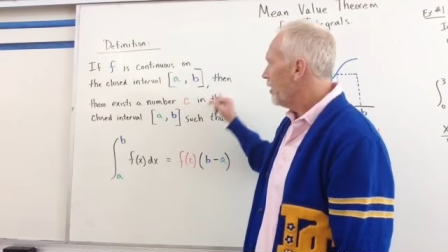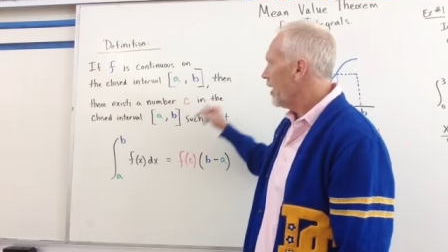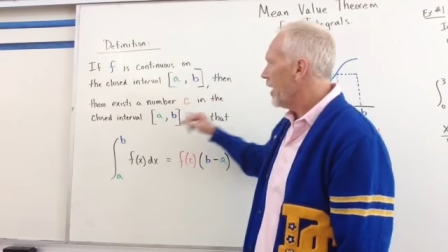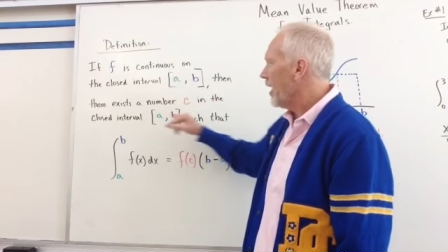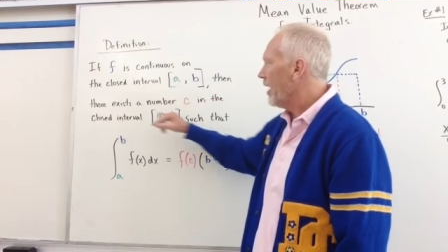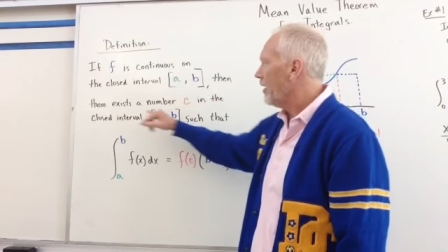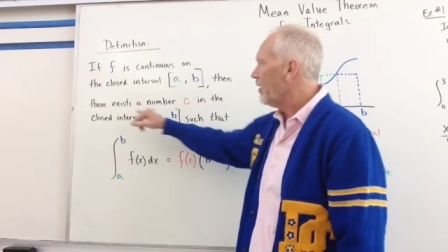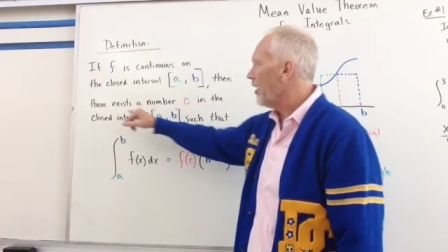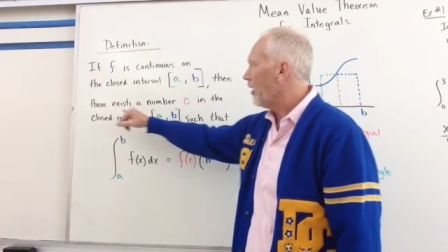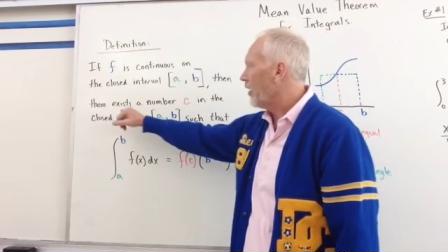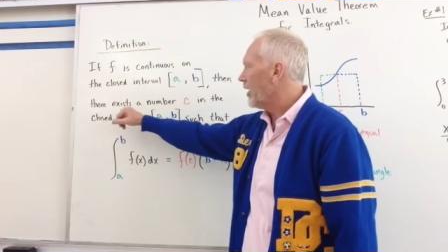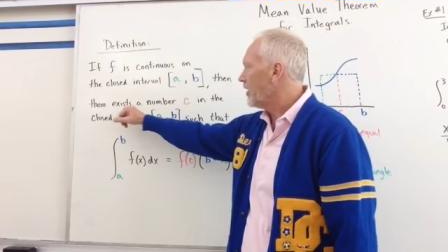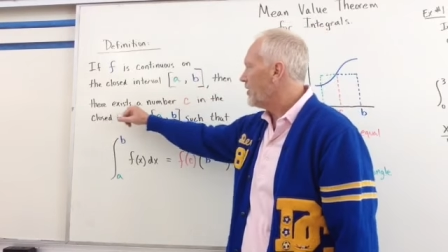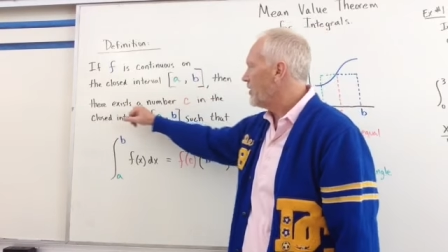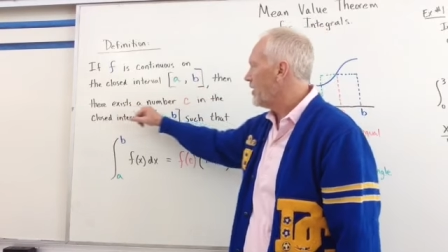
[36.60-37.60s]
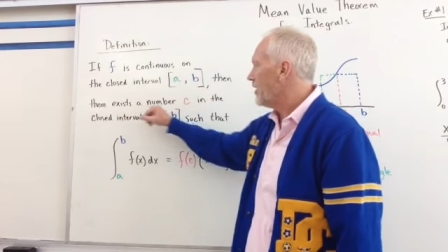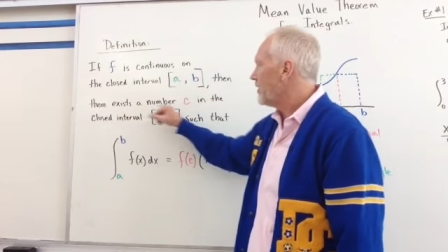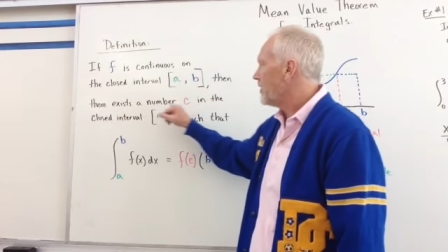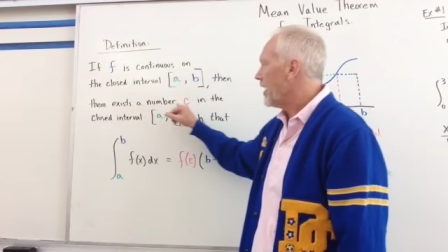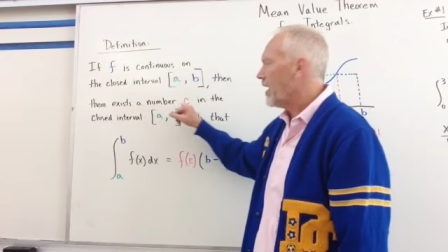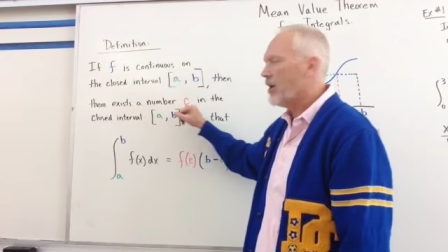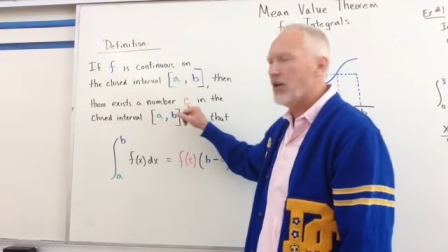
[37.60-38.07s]
then there
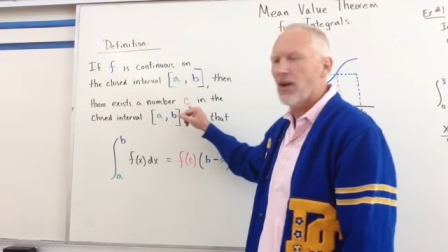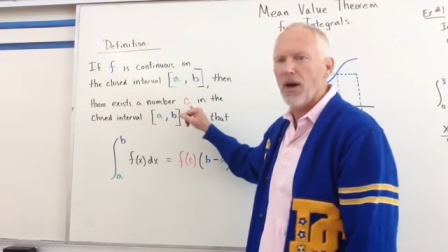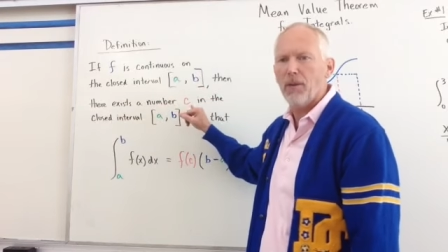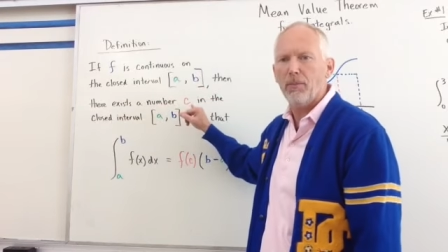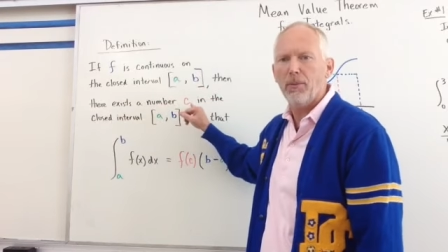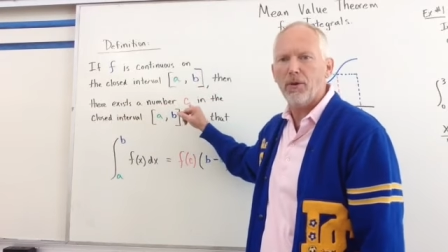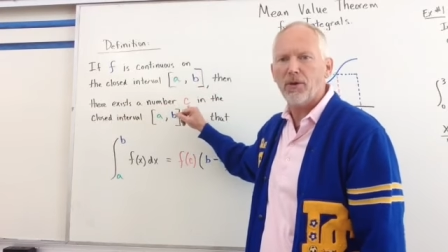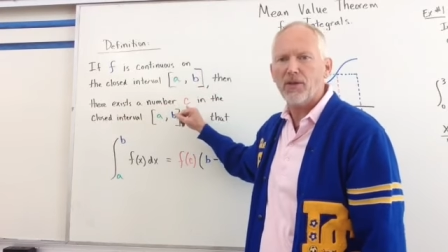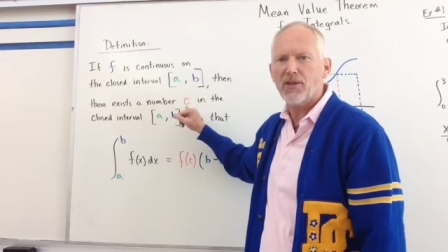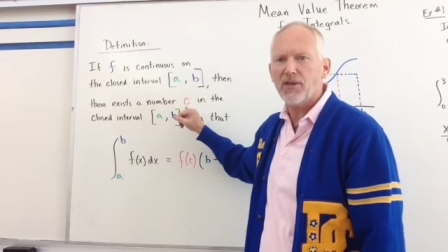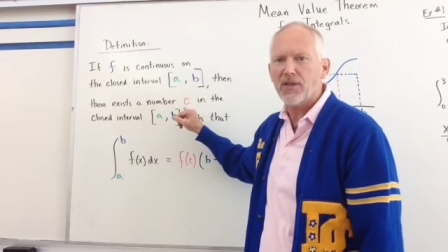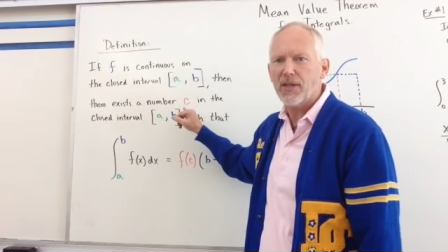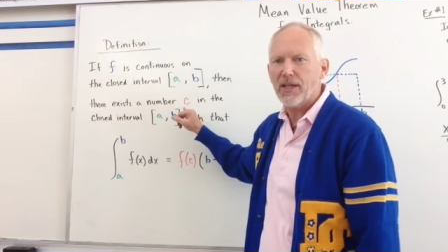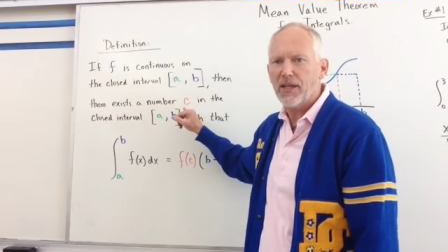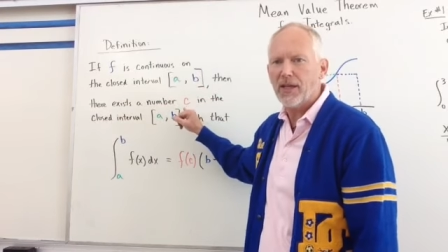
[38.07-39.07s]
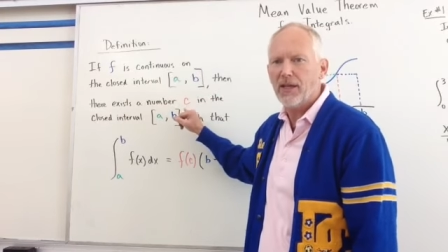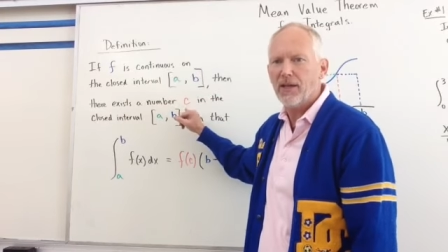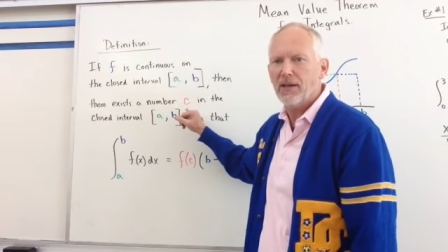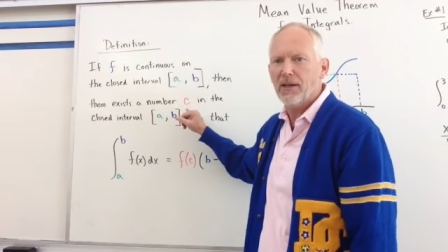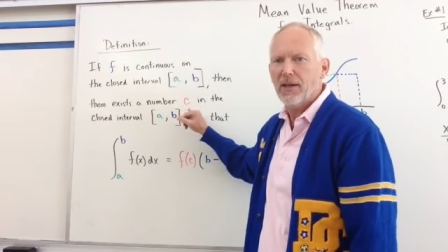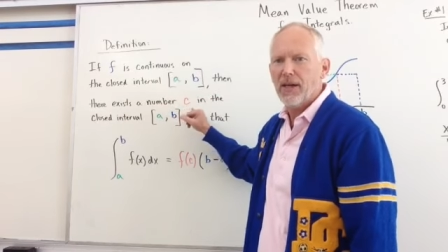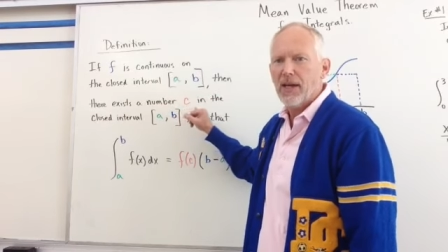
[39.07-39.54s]
exists a number
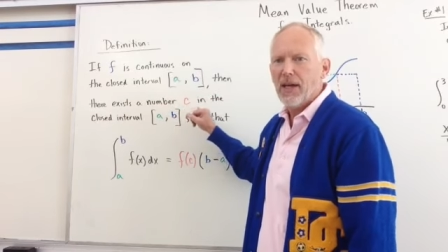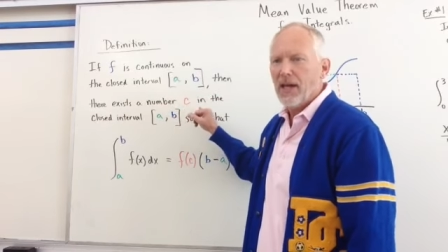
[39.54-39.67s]
c